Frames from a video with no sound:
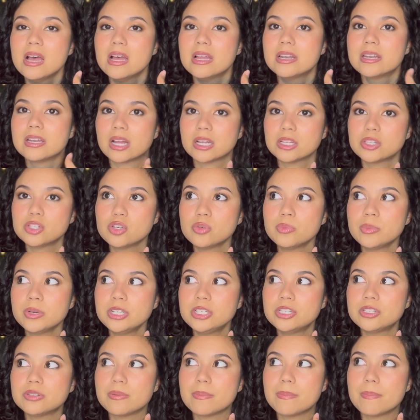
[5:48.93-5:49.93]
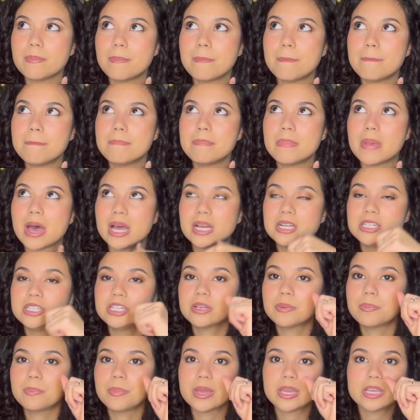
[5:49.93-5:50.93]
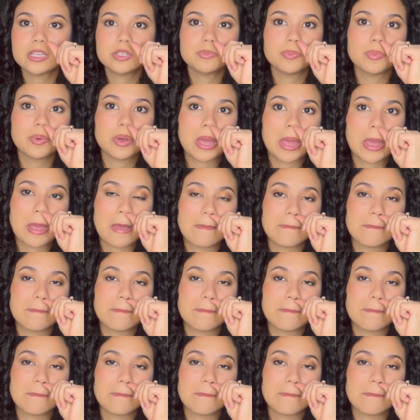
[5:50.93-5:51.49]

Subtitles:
not so much magic based, but